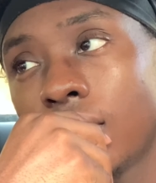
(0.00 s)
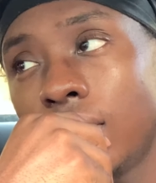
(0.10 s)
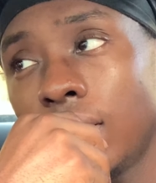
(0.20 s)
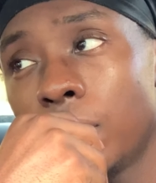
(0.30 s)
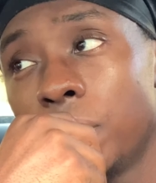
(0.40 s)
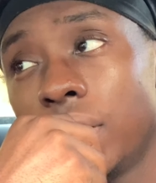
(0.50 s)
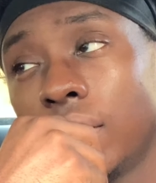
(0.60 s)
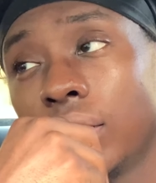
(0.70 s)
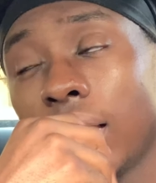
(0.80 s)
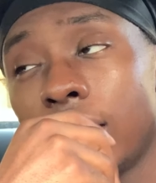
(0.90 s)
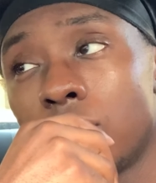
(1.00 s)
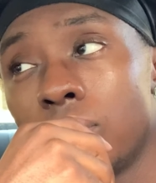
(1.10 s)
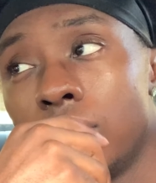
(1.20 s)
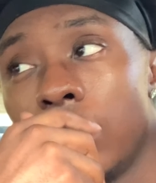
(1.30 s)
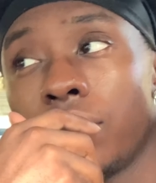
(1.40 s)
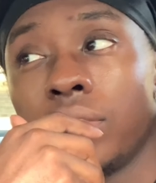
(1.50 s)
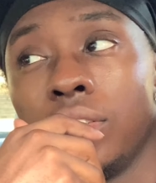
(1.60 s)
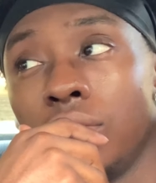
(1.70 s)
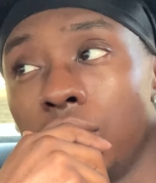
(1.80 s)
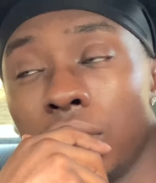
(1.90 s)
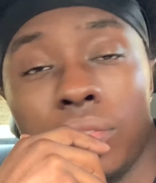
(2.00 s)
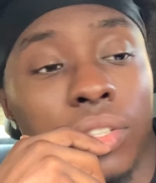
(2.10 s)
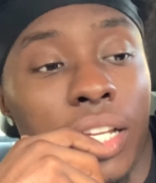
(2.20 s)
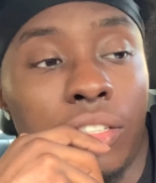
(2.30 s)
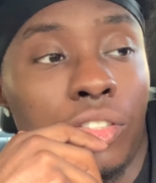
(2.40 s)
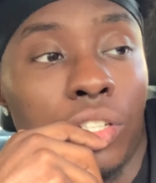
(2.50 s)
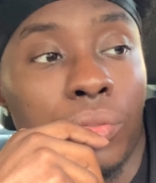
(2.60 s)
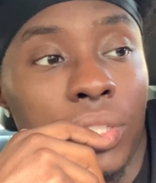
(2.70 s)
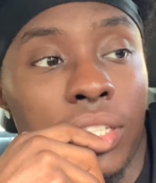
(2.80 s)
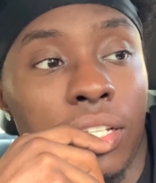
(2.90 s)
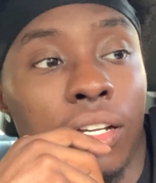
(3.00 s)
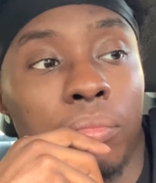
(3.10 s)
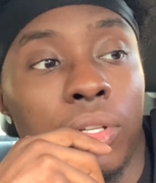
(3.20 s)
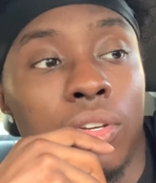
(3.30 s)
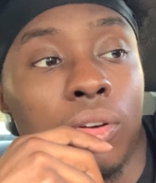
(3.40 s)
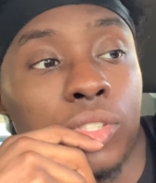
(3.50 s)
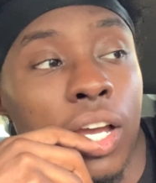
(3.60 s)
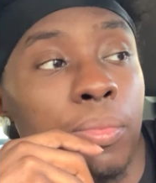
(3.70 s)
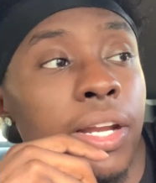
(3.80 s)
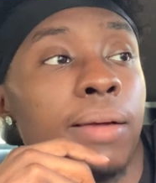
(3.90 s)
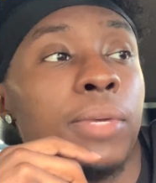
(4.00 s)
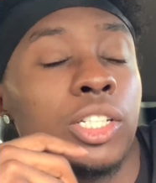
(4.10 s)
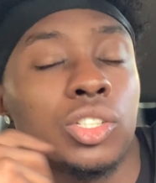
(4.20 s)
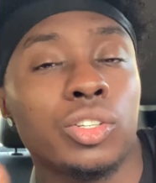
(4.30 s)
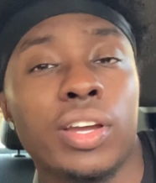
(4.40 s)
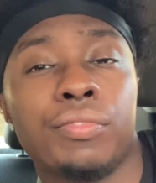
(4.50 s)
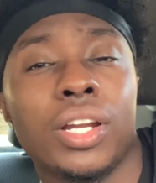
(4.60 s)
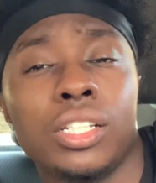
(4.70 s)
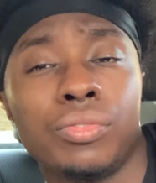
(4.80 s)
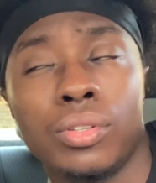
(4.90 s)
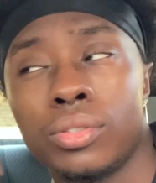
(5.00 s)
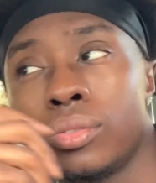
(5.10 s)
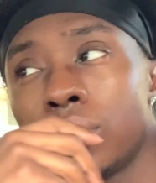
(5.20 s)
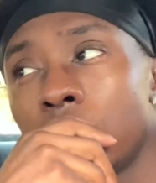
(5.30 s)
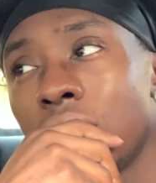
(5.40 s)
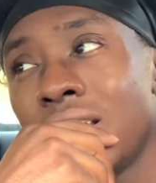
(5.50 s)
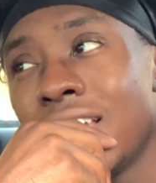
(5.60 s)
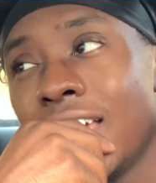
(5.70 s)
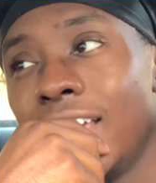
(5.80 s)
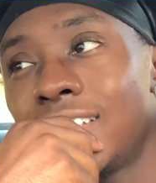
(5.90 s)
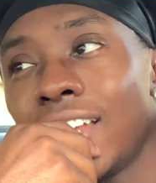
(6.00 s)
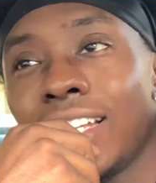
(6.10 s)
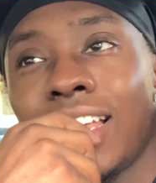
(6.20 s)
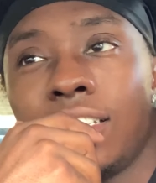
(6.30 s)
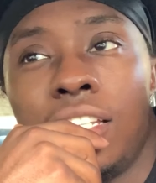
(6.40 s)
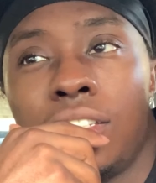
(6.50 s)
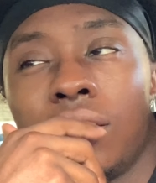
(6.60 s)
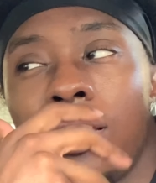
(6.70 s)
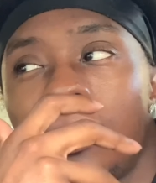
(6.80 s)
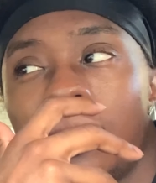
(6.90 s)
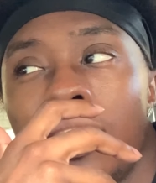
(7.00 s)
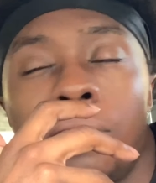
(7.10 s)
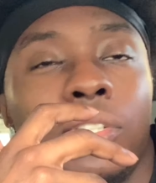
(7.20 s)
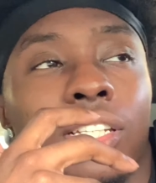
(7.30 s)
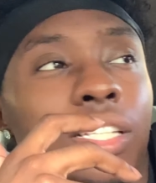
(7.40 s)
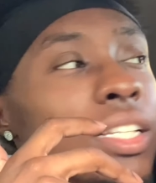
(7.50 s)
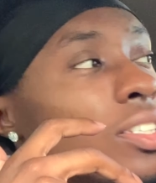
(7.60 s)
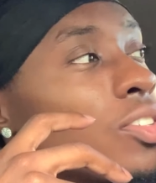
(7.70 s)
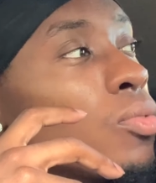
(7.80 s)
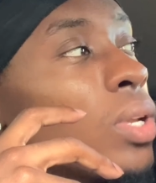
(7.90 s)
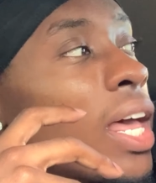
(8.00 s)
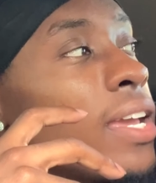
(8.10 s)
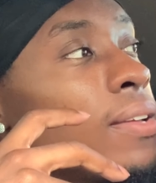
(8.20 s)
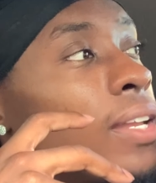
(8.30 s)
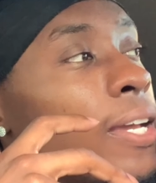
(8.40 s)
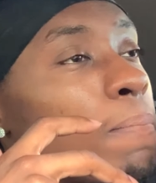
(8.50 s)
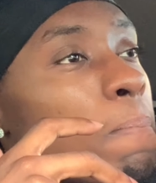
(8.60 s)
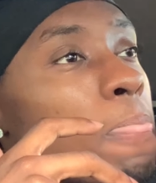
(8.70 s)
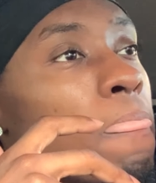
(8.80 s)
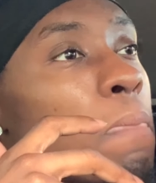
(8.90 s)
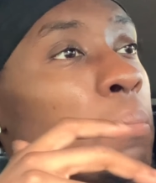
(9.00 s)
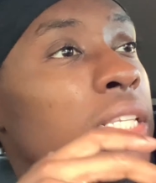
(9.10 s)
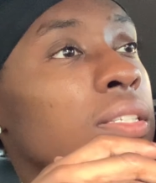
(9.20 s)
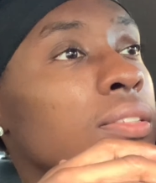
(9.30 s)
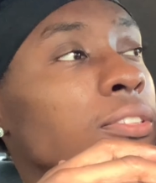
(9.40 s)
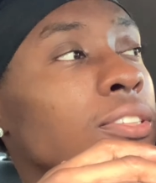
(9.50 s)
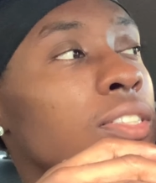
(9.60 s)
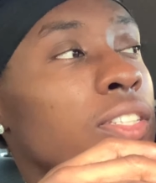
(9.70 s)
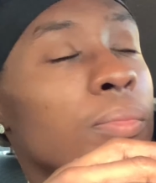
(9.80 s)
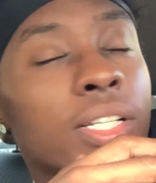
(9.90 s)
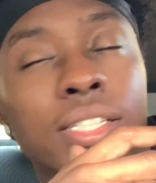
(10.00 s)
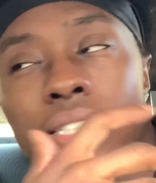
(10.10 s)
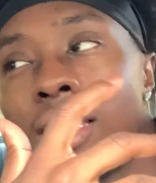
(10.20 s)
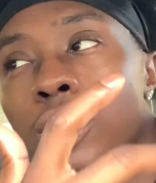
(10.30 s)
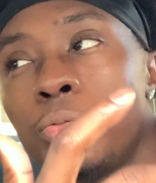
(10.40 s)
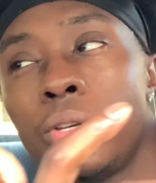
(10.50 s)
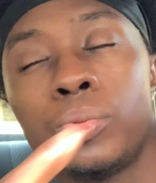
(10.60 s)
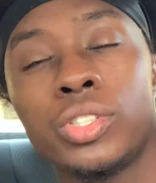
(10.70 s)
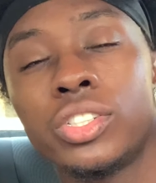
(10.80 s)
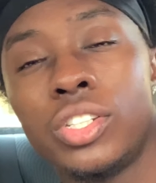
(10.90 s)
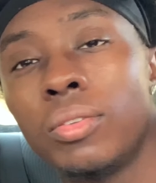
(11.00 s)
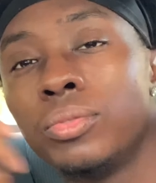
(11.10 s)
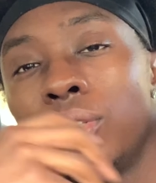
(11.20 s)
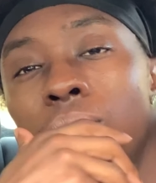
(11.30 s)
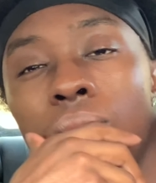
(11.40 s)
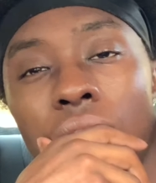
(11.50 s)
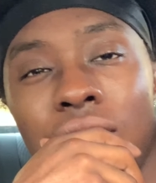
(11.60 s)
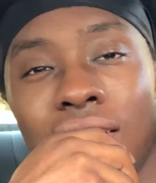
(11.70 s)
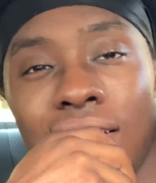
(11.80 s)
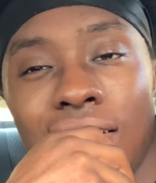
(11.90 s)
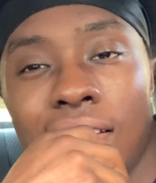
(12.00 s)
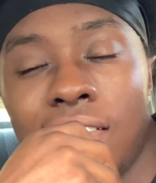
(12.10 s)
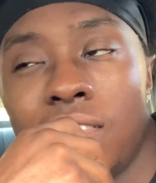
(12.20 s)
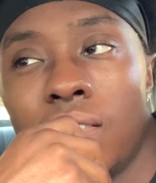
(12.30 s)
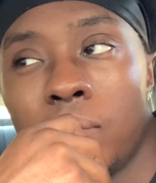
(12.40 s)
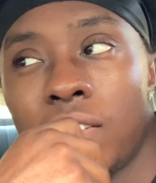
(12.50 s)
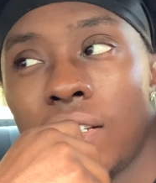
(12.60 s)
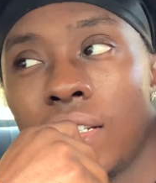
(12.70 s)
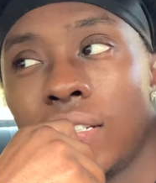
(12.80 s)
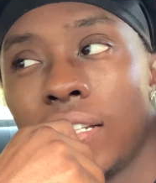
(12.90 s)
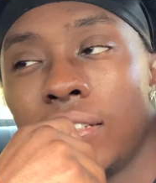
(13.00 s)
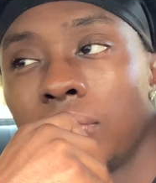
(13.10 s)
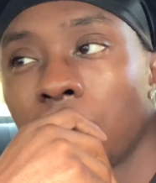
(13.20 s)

Um, and then the likes would definitely genu- like genuinely come. On top of that, make sure you have nice photos it's not like these these tips is, is so light like but some of these things people just don't do like you know what i'm saying like